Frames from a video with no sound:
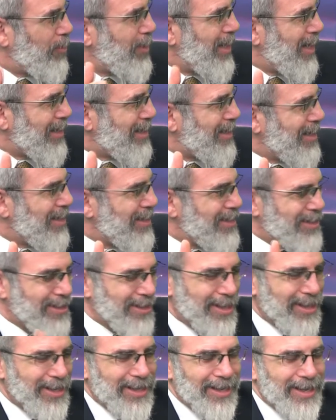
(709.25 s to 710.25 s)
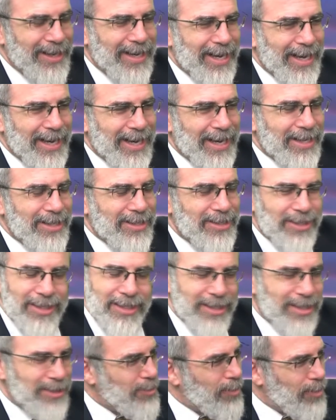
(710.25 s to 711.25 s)
we had kids. And
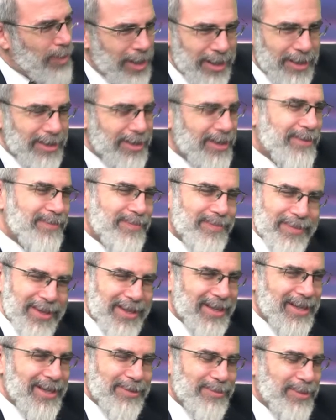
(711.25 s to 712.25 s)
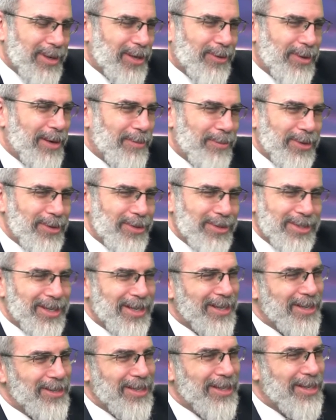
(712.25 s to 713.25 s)
she says, what? As my grandmother would
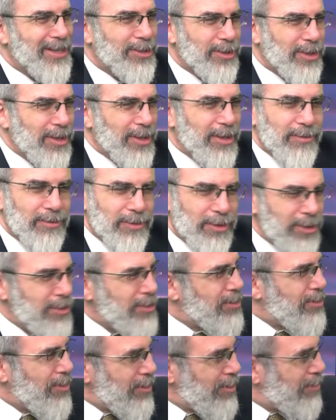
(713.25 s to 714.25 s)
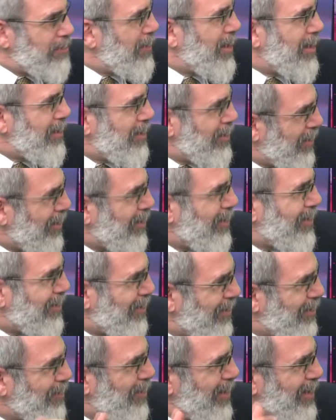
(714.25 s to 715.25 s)
say in Yiddish, was tut man
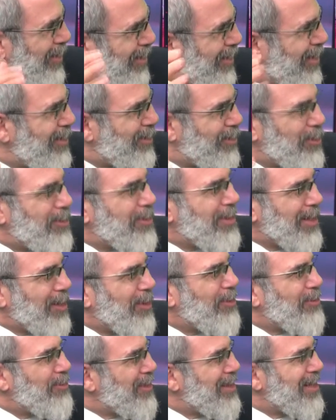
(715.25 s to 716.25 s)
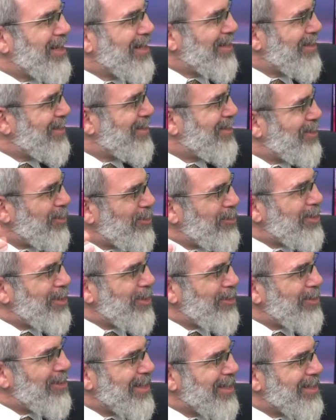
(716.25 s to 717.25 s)
dort? What are they doing over there? She's so
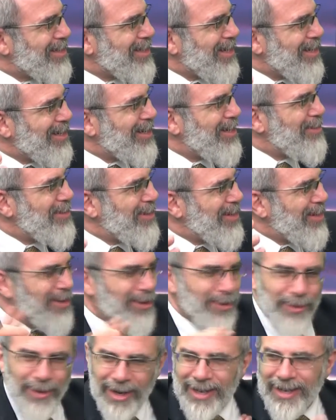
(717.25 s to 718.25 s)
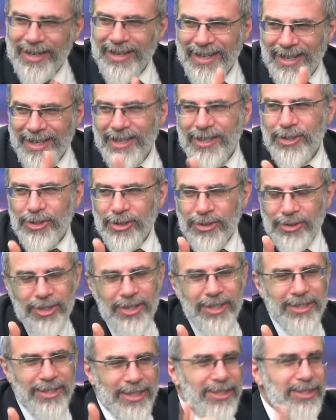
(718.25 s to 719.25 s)
curious. How come they're all walking? So
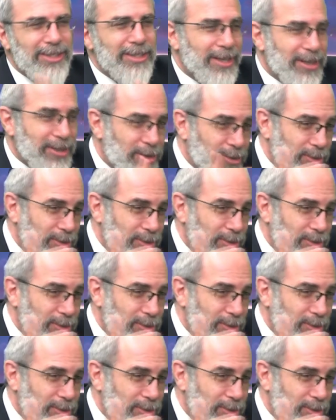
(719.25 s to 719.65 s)
she insisted on